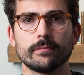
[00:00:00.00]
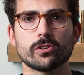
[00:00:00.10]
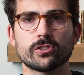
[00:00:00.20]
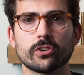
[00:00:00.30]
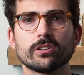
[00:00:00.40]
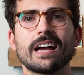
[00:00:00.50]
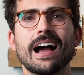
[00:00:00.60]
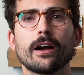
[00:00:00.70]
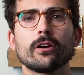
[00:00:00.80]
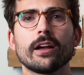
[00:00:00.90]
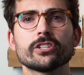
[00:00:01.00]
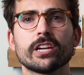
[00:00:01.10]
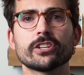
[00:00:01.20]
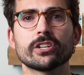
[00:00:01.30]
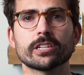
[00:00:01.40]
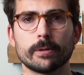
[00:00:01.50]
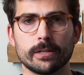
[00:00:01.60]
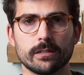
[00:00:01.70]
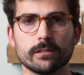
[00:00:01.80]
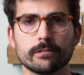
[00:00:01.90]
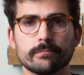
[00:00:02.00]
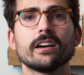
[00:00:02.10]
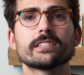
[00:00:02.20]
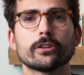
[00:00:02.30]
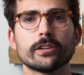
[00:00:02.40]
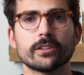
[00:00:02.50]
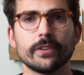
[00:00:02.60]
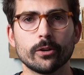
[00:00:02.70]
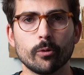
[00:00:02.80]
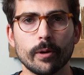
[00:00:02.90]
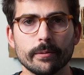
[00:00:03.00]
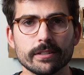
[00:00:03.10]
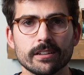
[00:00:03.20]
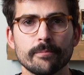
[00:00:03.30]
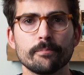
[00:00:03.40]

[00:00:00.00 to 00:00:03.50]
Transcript: certain higher education expenses, a series of equal payments,